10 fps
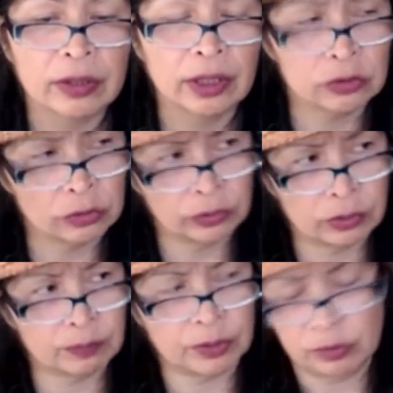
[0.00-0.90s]
And so
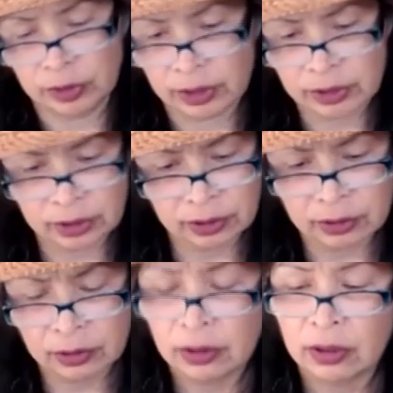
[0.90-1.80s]
they're
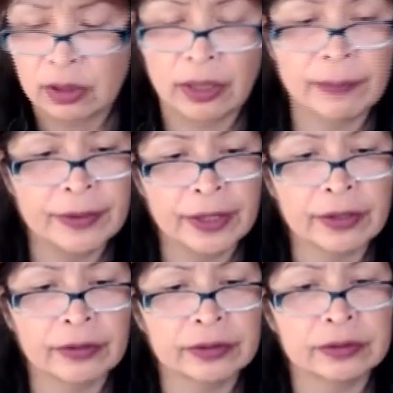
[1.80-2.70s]
protesting up
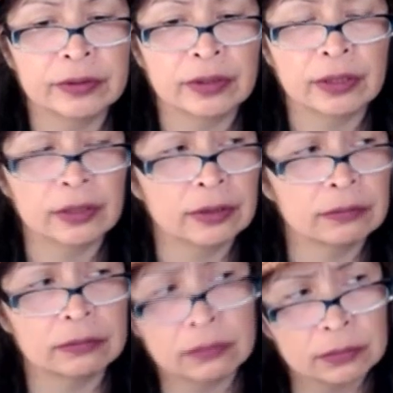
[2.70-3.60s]
there, and
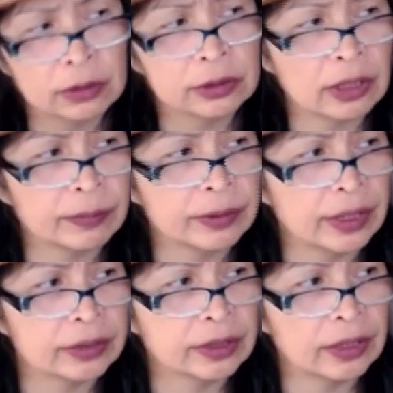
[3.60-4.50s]
on top of
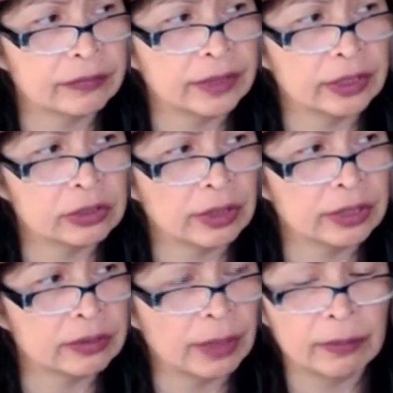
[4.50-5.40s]
that, they have that
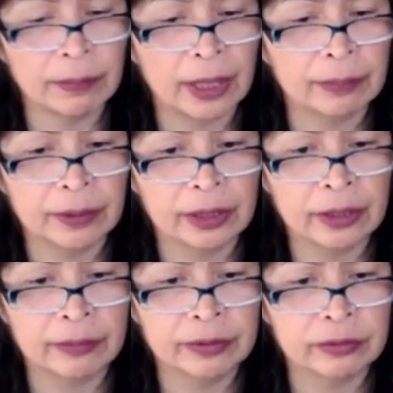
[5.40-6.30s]
Trans Mountain pipeline
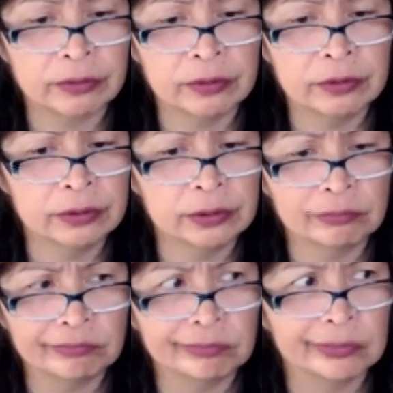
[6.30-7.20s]
coming through,
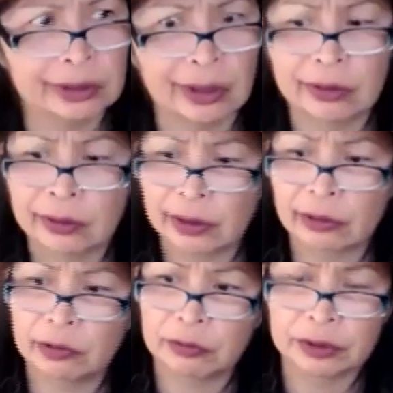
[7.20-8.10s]
and it's not
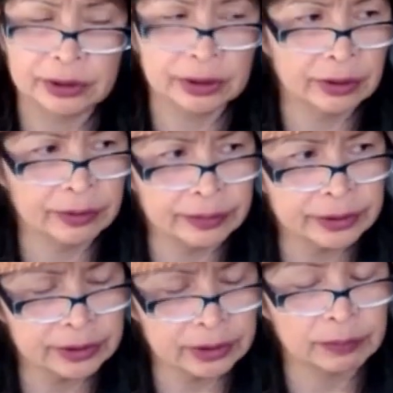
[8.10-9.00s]
unlike what we're seeing on the
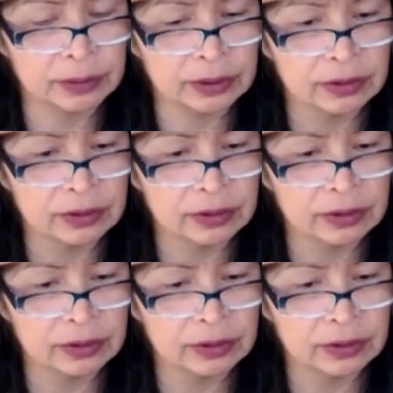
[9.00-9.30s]
Mississippi.